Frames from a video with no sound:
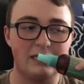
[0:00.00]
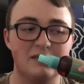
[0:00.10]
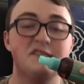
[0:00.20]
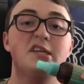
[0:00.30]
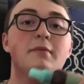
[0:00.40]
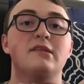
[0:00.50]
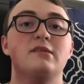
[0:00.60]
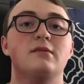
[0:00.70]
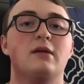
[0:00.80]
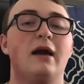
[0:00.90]

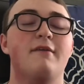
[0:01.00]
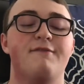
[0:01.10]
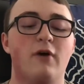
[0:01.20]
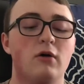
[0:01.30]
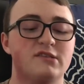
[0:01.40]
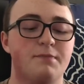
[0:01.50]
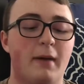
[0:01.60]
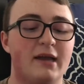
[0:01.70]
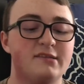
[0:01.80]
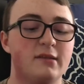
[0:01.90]
cinnamon kind of fall
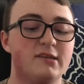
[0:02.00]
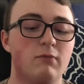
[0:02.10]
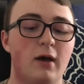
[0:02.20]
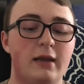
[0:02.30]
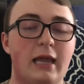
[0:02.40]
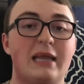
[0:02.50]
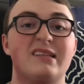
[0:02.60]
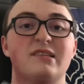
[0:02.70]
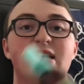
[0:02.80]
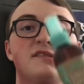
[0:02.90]
spice in this one, and
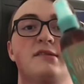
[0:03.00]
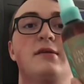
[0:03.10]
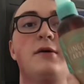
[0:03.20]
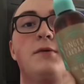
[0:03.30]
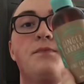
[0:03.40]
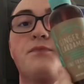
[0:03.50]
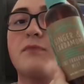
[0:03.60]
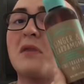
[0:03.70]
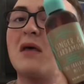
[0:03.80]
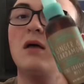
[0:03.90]
it's just
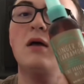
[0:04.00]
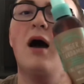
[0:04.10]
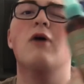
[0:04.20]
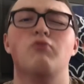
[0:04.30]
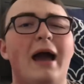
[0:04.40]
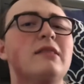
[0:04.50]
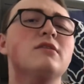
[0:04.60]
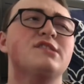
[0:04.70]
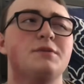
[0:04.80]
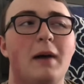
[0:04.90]
a rather
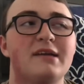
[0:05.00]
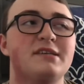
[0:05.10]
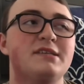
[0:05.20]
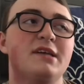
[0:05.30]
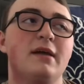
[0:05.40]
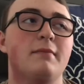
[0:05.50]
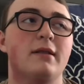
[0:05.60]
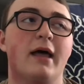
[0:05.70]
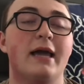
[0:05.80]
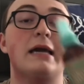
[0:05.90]
spicy scent, but
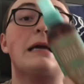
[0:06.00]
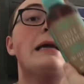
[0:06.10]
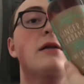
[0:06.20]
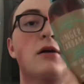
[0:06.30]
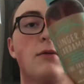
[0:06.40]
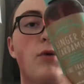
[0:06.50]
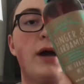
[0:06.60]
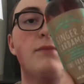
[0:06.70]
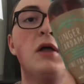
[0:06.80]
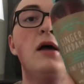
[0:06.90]
like in a good way.
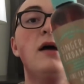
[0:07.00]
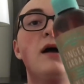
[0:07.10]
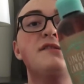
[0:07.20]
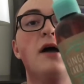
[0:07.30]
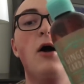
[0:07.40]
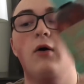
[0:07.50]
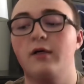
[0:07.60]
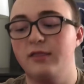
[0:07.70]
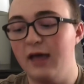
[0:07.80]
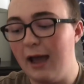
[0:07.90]
So
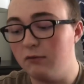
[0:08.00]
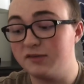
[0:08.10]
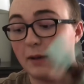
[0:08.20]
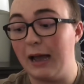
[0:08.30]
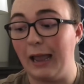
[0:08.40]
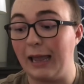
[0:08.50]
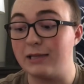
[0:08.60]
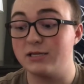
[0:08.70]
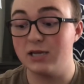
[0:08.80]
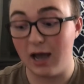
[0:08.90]
that was my
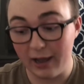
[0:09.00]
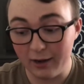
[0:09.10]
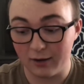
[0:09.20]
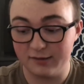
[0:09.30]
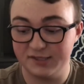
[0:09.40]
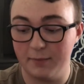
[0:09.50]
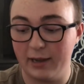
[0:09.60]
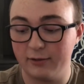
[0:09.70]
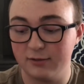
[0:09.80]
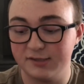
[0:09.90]
entire
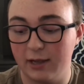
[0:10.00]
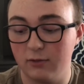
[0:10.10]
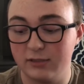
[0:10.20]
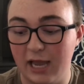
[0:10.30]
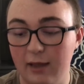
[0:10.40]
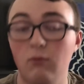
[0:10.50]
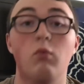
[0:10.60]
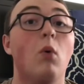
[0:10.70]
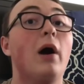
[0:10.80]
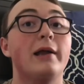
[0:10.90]
semi-annual sale day
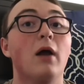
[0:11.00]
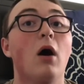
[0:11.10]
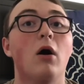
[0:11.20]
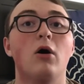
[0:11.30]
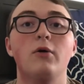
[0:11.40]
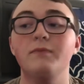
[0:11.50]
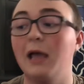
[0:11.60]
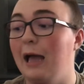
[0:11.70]
1 haul.